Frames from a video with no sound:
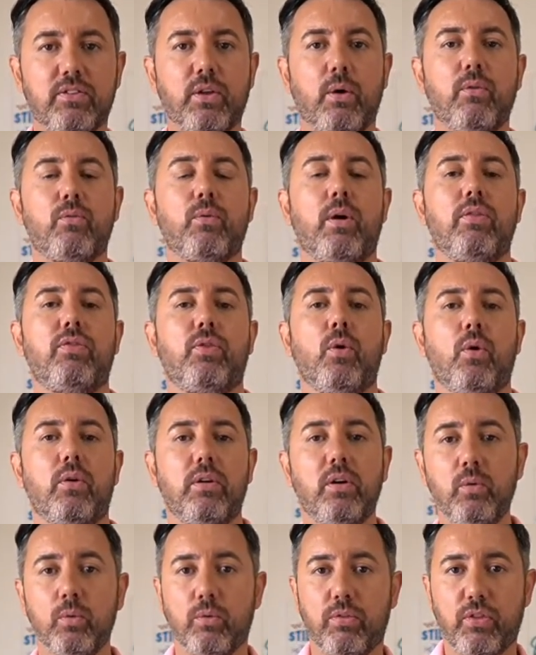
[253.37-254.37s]
So everyone
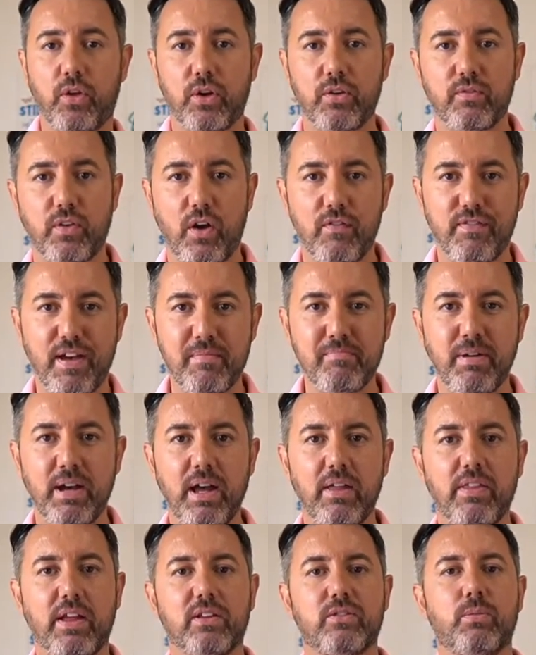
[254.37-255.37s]
thought, oh, 3rd of
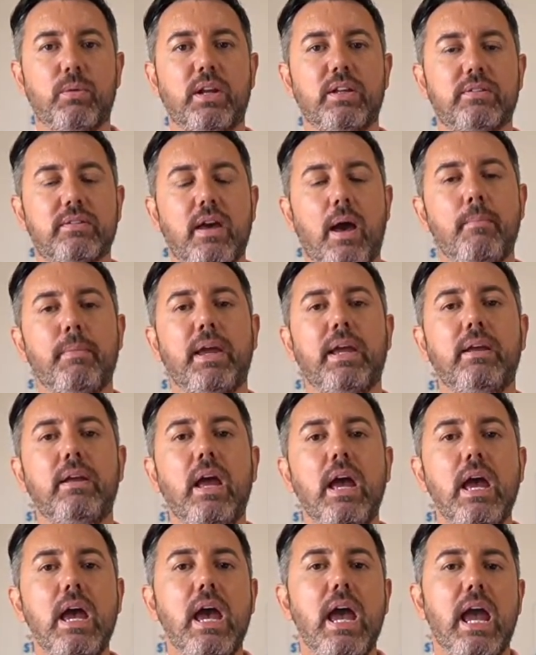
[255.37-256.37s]
November, that's when it's coming.